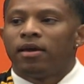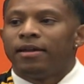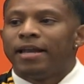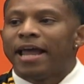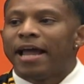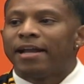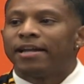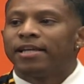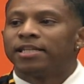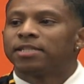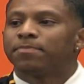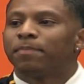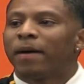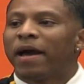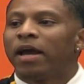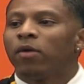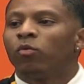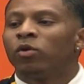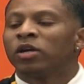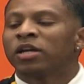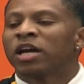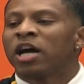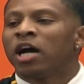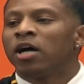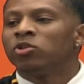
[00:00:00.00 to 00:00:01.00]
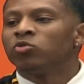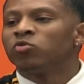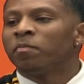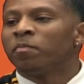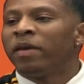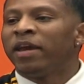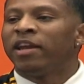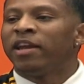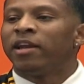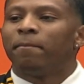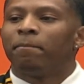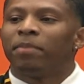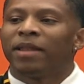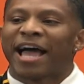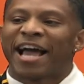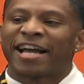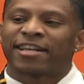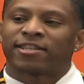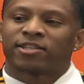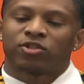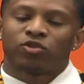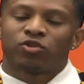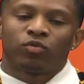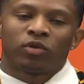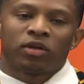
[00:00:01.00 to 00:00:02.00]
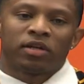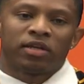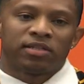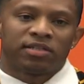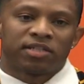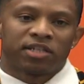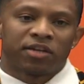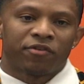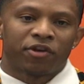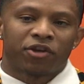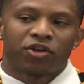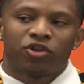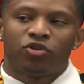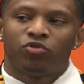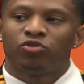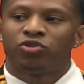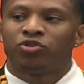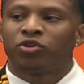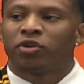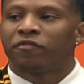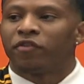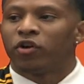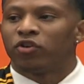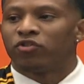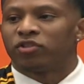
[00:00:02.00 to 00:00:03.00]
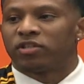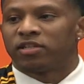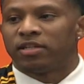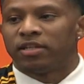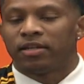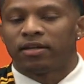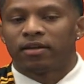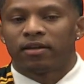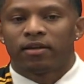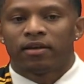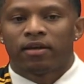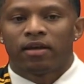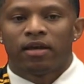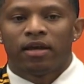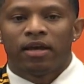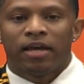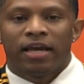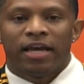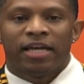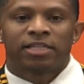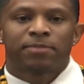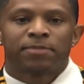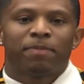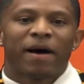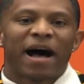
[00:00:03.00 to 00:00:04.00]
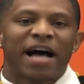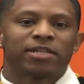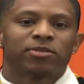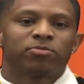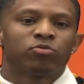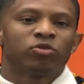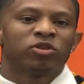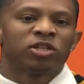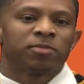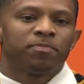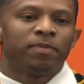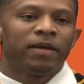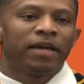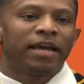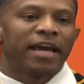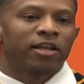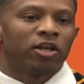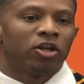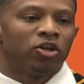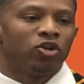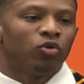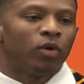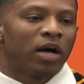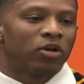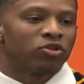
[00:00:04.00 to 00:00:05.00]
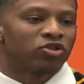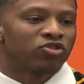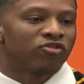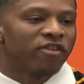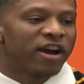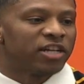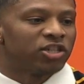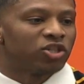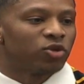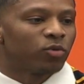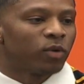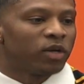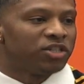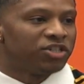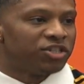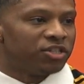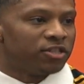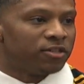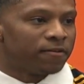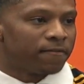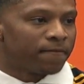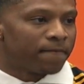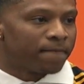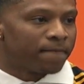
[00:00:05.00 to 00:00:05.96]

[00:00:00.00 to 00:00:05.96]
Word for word: that despite what comes with being a black student at Syracuse University, it's possible to speak at the Newhouse graduation.